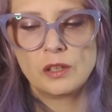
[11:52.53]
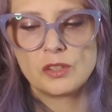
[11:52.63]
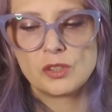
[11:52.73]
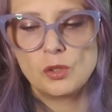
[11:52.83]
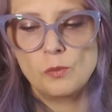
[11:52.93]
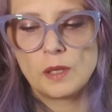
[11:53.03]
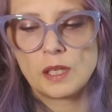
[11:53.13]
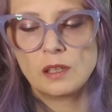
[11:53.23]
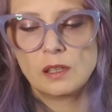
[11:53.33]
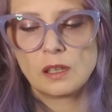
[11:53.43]
This
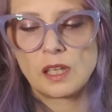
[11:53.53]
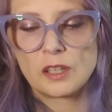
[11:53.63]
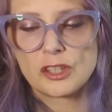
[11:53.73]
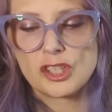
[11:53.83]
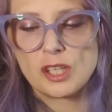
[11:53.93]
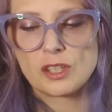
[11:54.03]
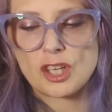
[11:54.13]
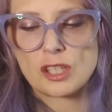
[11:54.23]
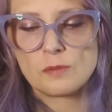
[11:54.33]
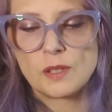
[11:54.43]
2-minute little energy
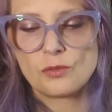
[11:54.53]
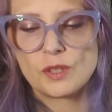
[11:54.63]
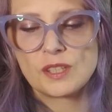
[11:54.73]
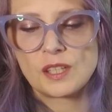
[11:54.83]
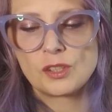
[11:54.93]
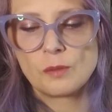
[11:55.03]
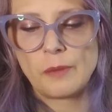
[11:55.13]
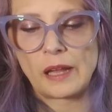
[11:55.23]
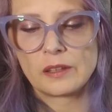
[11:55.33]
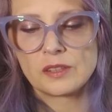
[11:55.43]
adjustment resets your
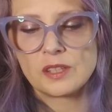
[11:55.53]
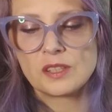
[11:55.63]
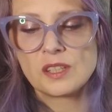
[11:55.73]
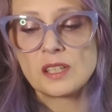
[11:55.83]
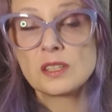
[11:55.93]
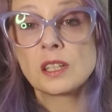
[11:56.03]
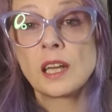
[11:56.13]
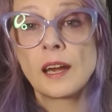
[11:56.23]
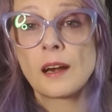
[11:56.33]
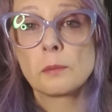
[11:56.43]
balance. It's nice to
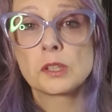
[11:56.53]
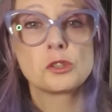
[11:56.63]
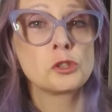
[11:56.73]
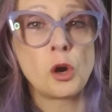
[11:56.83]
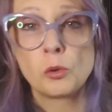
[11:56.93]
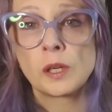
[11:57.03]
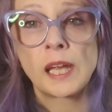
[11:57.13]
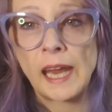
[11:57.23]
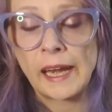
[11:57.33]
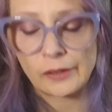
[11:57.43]
care, but don't
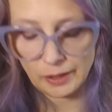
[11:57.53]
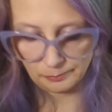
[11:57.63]
carry.